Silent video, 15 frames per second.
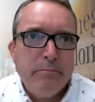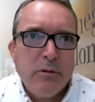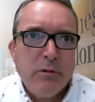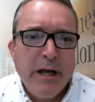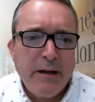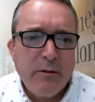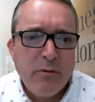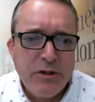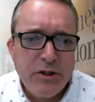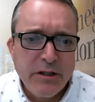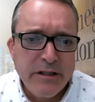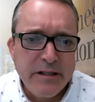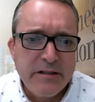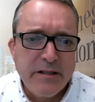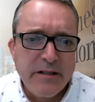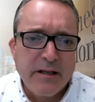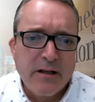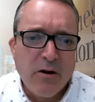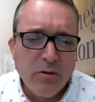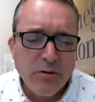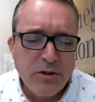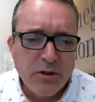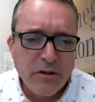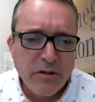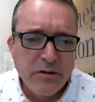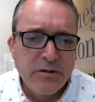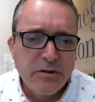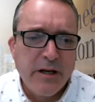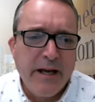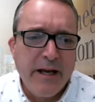languages and
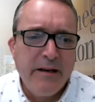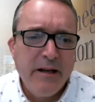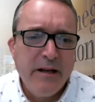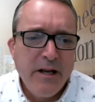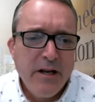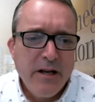cultures and